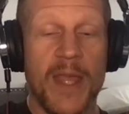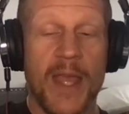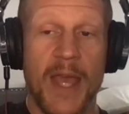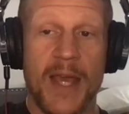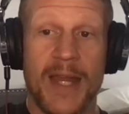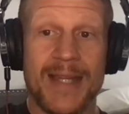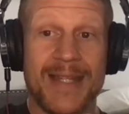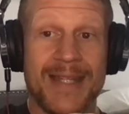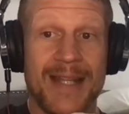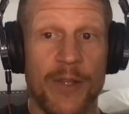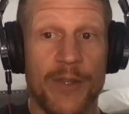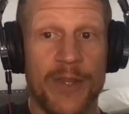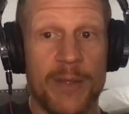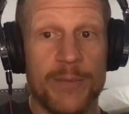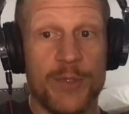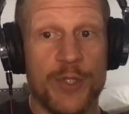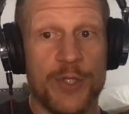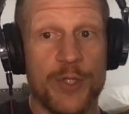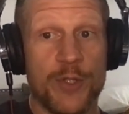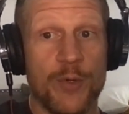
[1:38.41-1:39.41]
and I tell
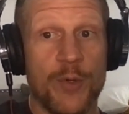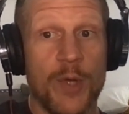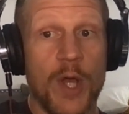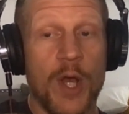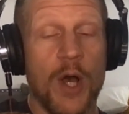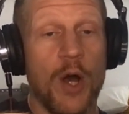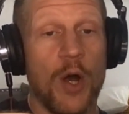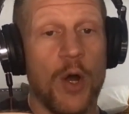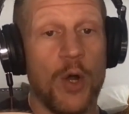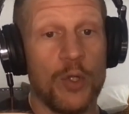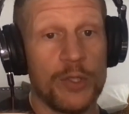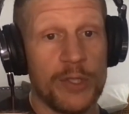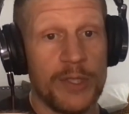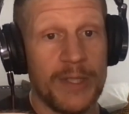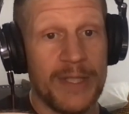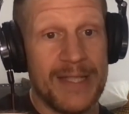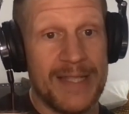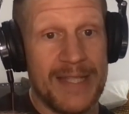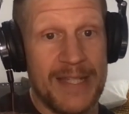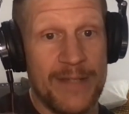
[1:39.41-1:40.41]
them to
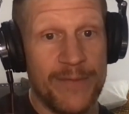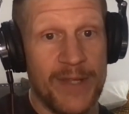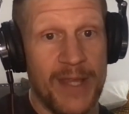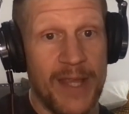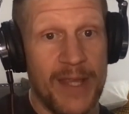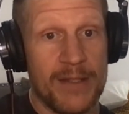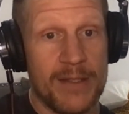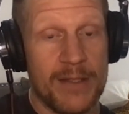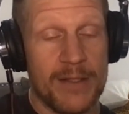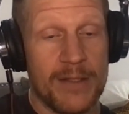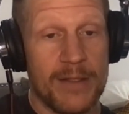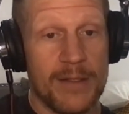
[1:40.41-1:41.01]
only deviate.